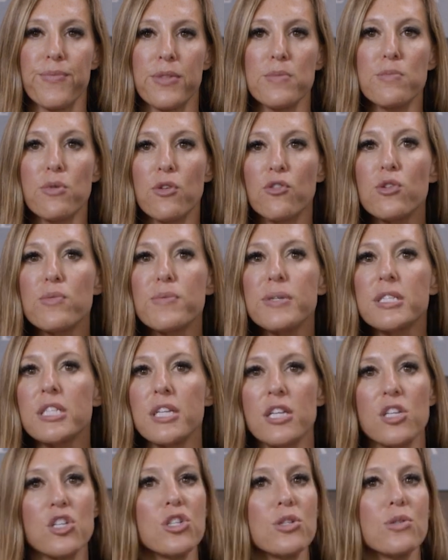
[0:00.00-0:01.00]
the movable
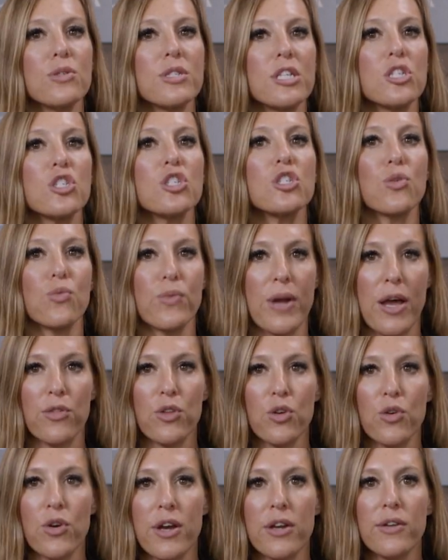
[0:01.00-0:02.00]
tissues that surround
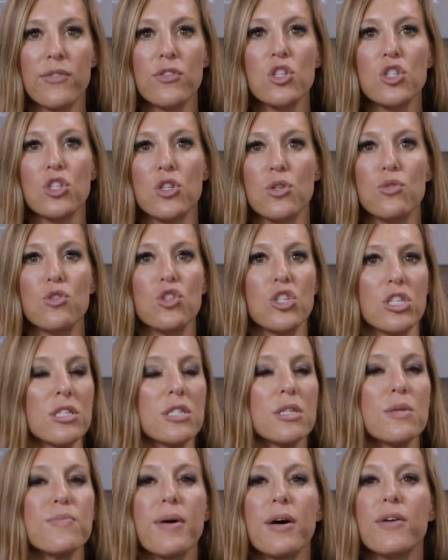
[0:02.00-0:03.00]
the crown of the tooth
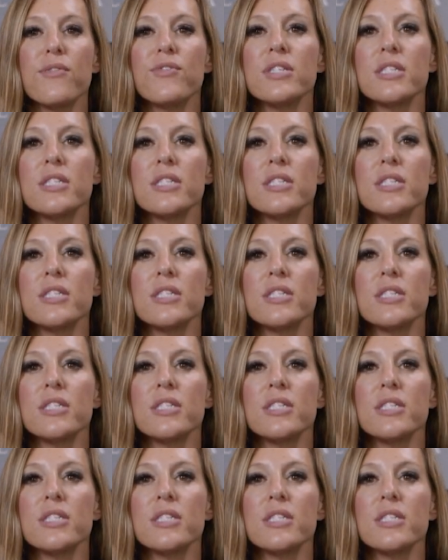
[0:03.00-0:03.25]
just above the